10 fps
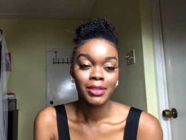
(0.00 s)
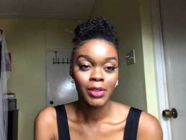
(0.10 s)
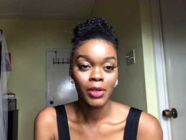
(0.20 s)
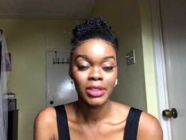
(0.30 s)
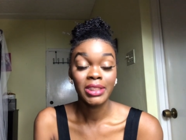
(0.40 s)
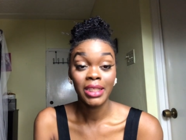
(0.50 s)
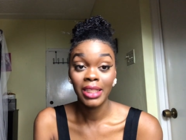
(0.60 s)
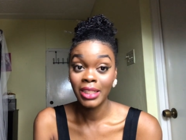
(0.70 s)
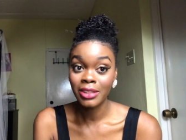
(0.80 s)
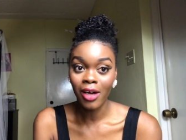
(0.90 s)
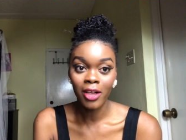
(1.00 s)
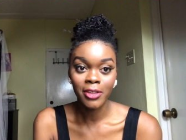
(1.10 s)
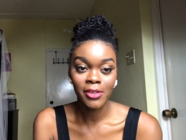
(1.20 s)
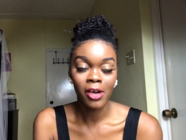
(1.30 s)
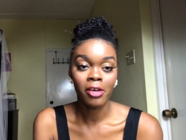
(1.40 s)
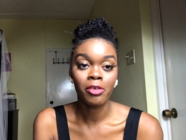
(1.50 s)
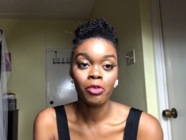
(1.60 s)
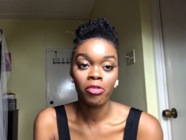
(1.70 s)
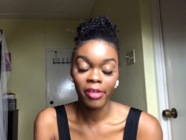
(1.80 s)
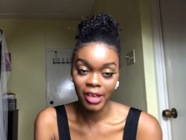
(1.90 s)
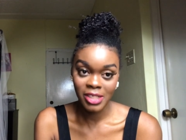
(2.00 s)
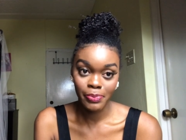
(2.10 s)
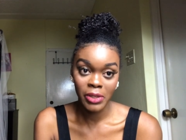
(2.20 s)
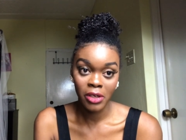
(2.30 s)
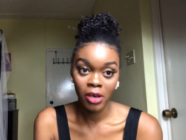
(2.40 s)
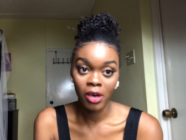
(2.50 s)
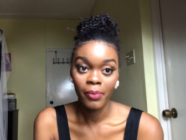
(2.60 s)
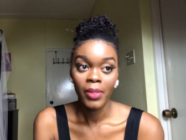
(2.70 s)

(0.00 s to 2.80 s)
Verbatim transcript: Shanique is also a great speaker.